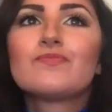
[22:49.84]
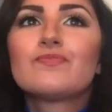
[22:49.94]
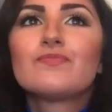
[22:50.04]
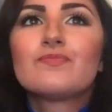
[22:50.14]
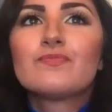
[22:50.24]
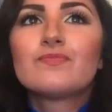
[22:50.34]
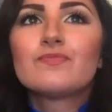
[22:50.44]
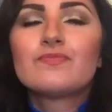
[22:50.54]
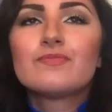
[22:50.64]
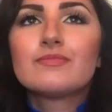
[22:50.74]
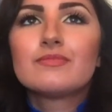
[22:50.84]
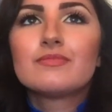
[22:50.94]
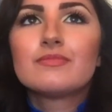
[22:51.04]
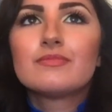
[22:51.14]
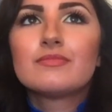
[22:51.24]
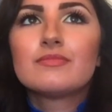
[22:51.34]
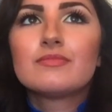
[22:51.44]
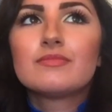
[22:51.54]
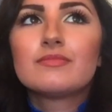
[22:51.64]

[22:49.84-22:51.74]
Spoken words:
(silence)